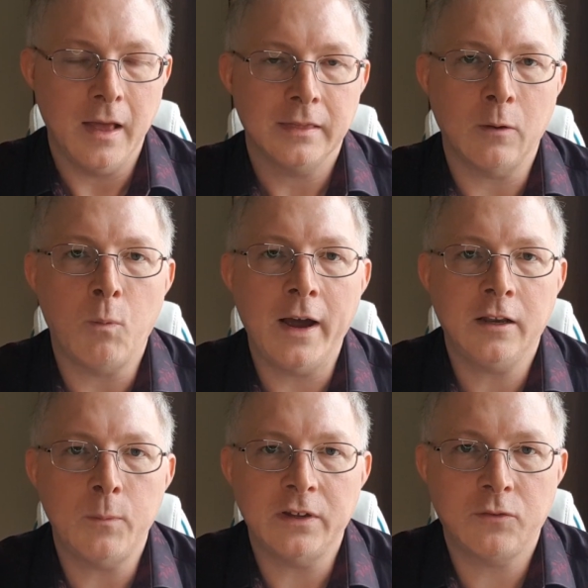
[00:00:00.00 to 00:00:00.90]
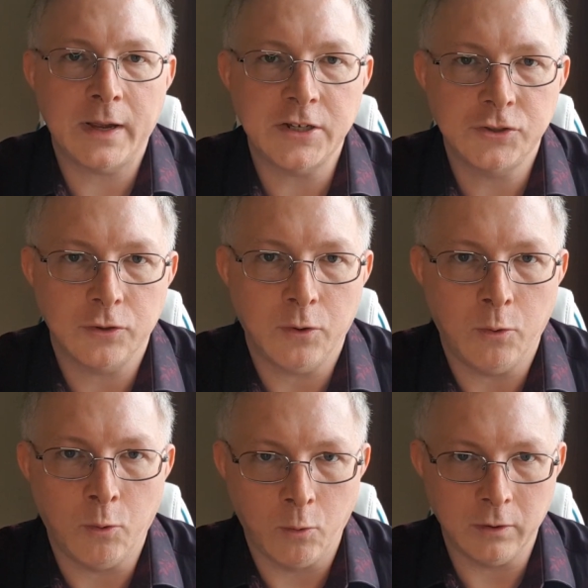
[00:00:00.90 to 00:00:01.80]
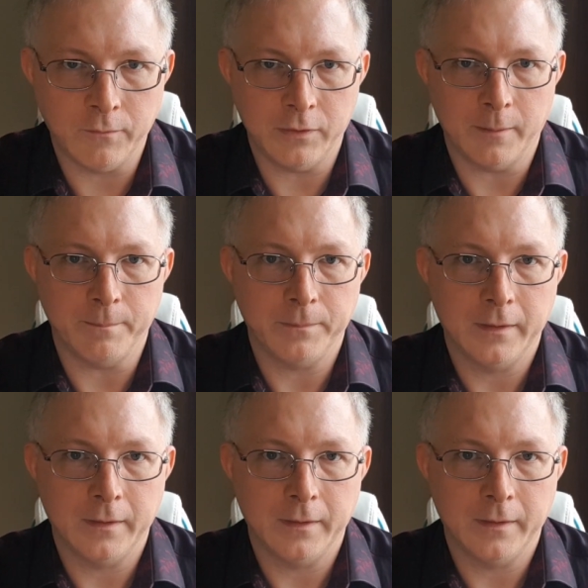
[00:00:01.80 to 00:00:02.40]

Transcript: then why don't we stretch all of them?